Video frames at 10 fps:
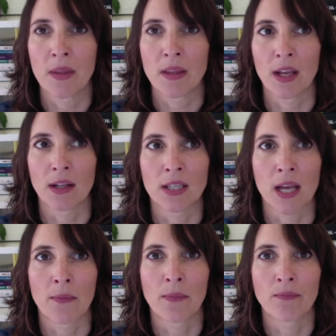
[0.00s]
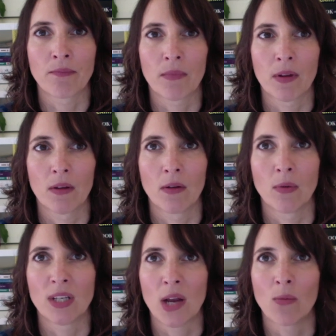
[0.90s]
that um,
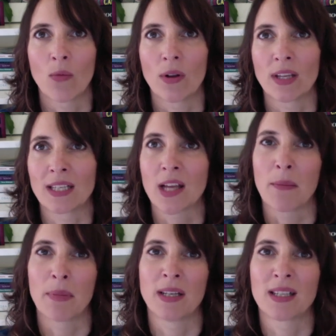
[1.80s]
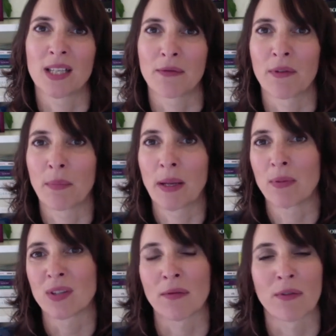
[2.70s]
we don't want these companies suffer, people
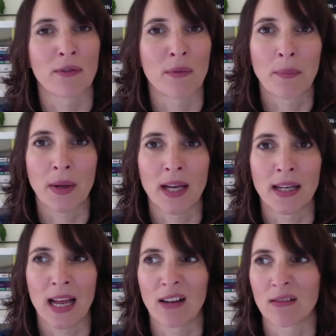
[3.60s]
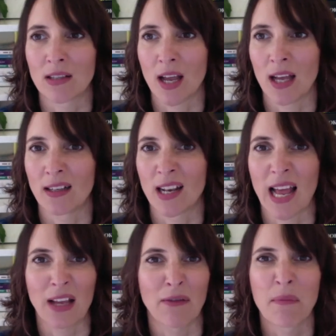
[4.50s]
suffer from burnout and a
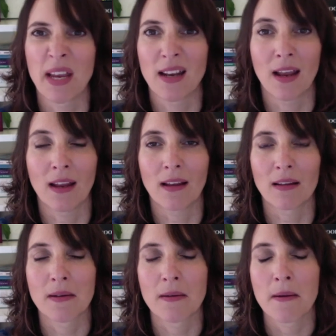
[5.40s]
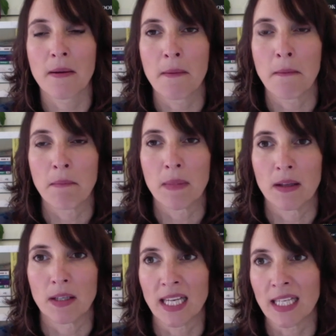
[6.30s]
lack of meaning.
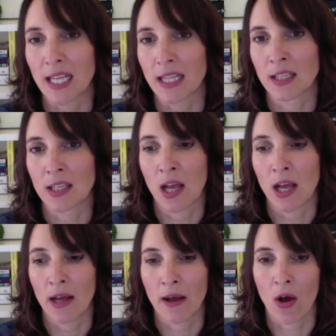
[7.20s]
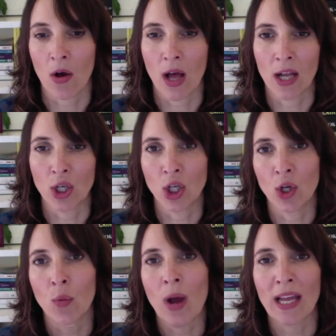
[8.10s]
So he said there's a, a
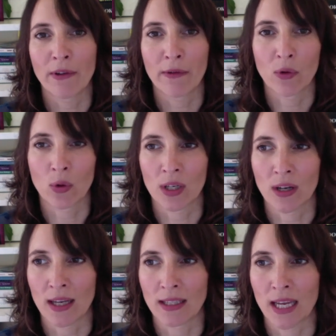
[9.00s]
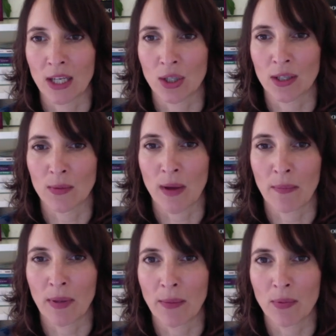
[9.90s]
new wave of organisations where
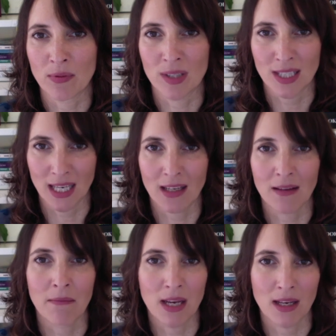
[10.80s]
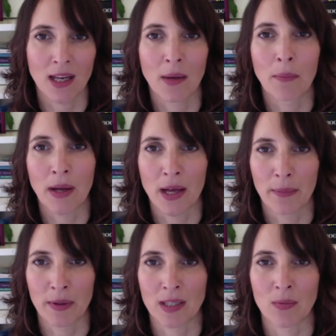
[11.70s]
people seek meaning and
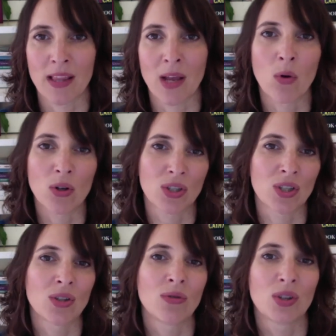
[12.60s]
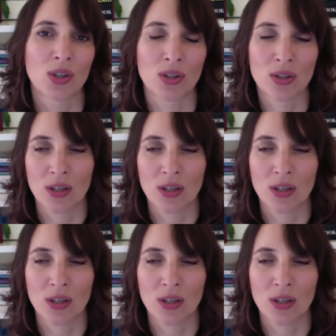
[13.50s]
purpose, where they want to do good.